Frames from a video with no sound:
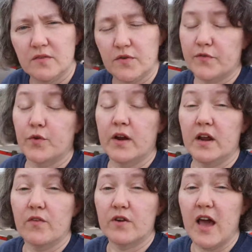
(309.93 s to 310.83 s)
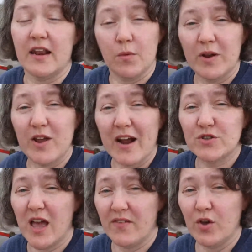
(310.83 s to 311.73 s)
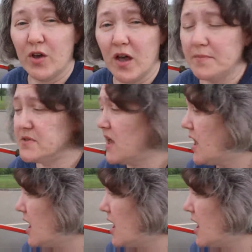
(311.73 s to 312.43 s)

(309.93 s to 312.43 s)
for free overnight. And we actually have hookups.